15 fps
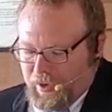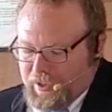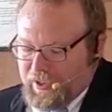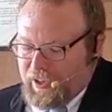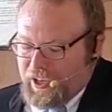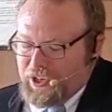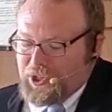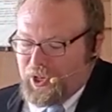
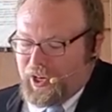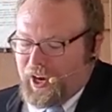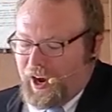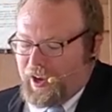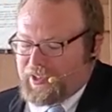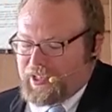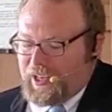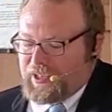This should
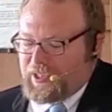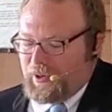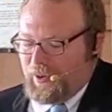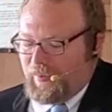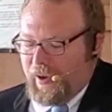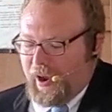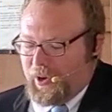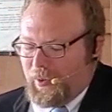cause us to
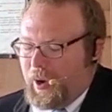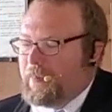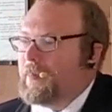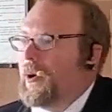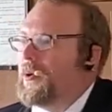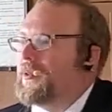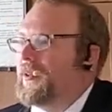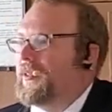evaluate
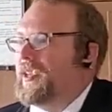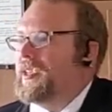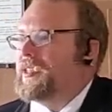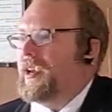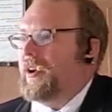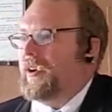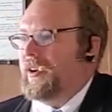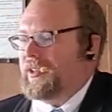both of these
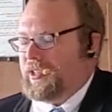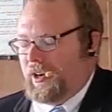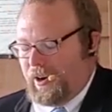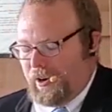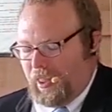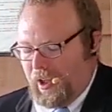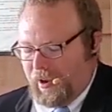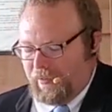areas in our
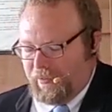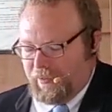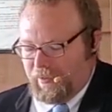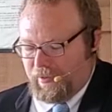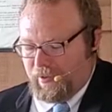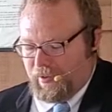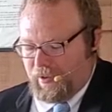life.